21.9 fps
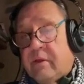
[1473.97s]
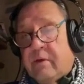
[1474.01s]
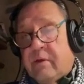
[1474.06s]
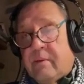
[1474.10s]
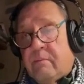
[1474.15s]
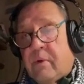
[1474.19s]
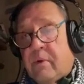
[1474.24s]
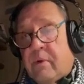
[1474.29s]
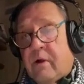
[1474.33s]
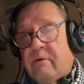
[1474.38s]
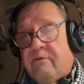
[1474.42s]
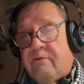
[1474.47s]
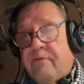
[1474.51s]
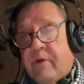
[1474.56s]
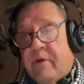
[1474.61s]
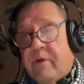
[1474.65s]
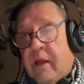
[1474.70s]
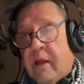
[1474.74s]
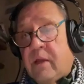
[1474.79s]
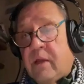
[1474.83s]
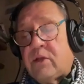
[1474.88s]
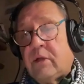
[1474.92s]
of them are
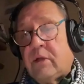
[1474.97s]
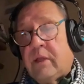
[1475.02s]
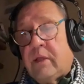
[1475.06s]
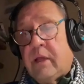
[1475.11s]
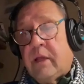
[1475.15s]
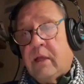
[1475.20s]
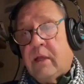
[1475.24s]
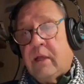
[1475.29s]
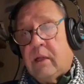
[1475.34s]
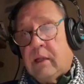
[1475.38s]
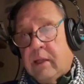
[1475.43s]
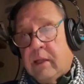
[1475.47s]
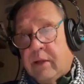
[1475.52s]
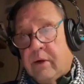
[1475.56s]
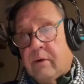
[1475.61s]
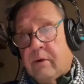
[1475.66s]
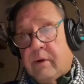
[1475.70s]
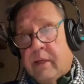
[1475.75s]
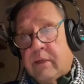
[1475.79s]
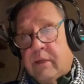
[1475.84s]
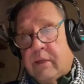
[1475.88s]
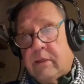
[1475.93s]
financially
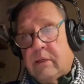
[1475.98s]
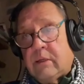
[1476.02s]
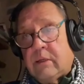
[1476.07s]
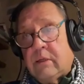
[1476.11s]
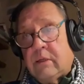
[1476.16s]
illiterate